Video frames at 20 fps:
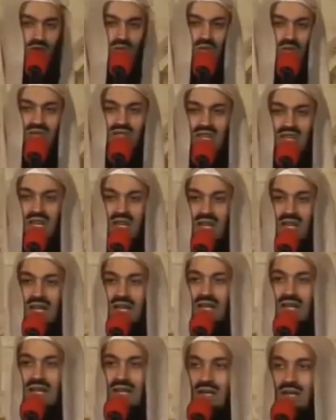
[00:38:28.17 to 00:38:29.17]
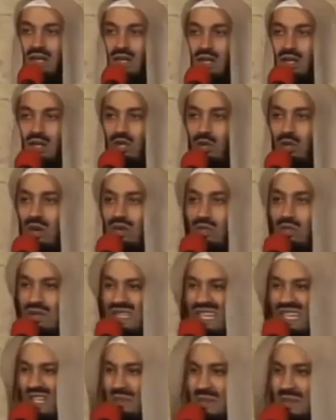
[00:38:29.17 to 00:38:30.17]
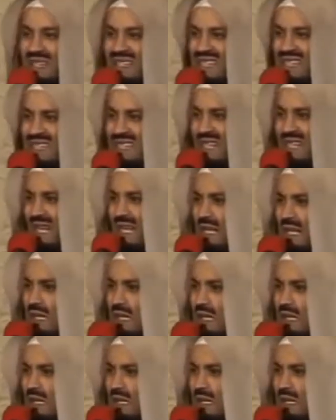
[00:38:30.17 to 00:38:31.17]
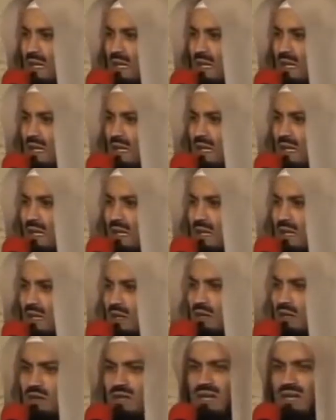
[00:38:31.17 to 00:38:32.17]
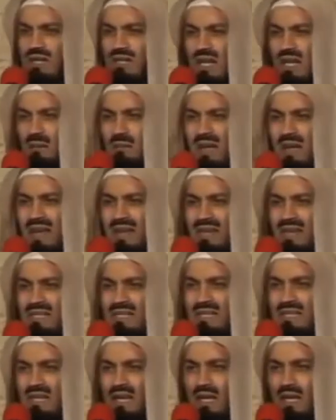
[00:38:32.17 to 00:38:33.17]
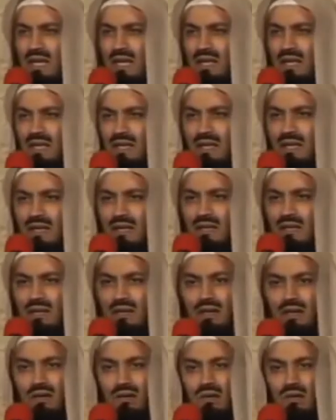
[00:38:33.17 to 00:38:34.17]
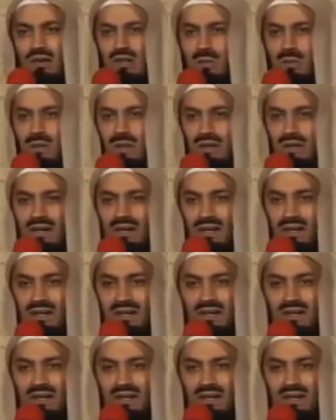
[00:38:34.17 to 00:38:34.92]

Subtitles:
Oh Musa, you want to kill me just like you killed that man yesterday? Allahu Akbar.